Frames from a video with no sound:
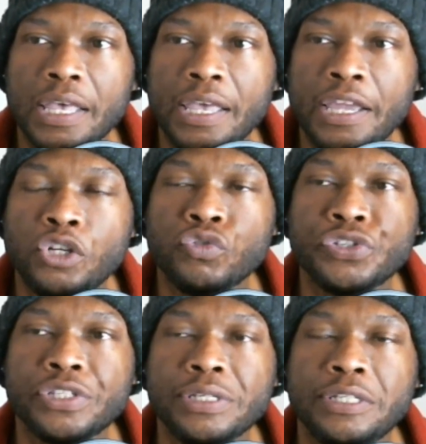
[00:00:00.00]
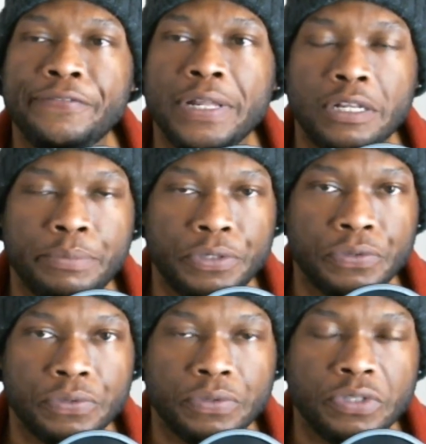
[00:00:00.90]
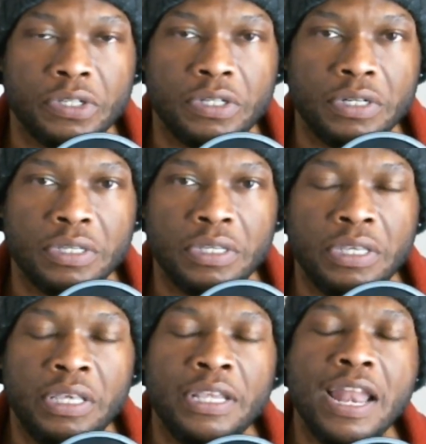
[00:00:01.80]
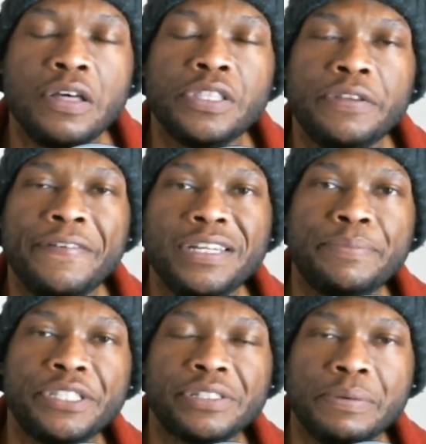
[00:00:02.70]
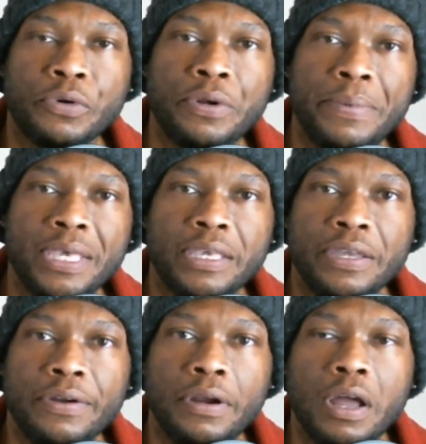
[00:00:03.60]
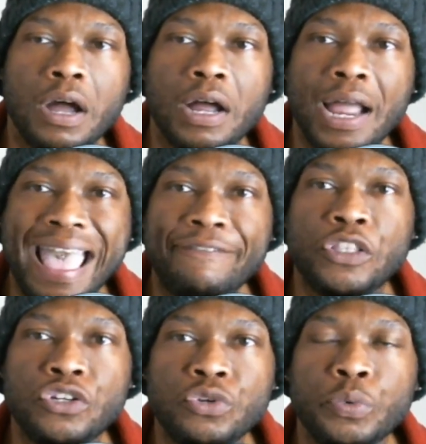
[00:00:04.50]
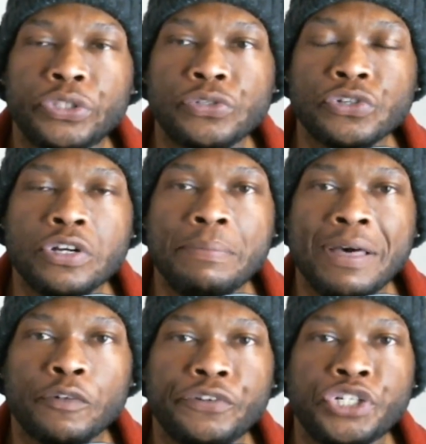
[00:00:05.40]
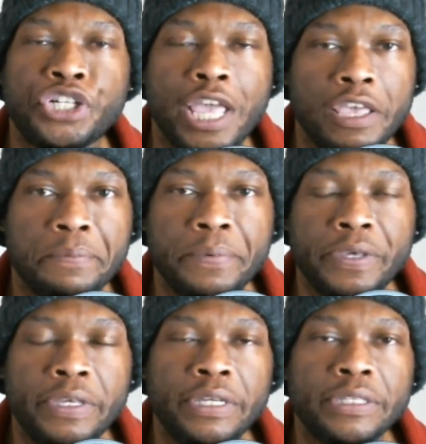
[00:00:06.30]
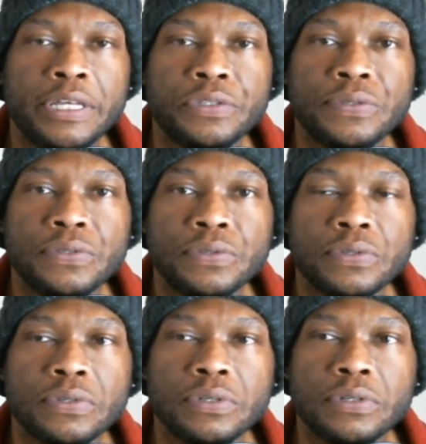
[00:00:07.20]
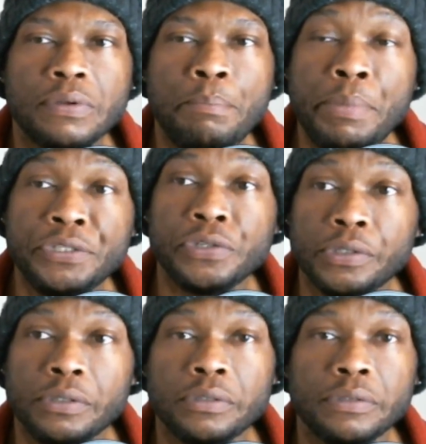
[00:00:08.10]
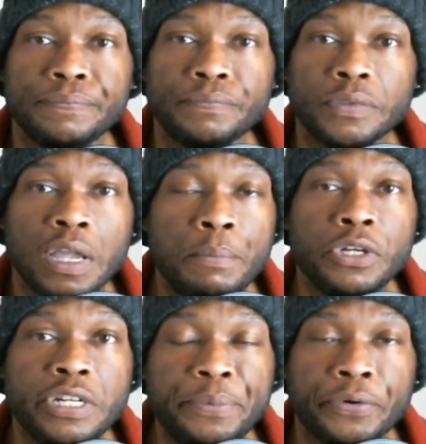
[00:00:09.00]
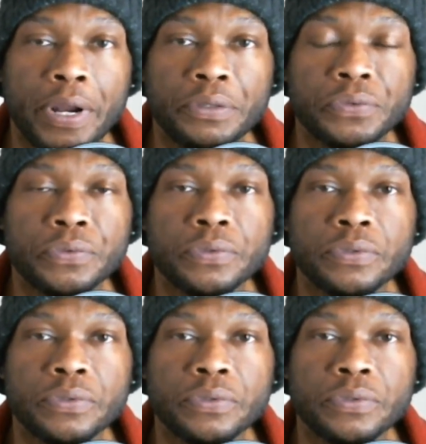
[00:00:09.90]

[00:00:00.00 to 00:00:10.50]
interesting developments. Now, the developments that I'm going to make here have to do with a certain amount of shame that's missing among Democrats.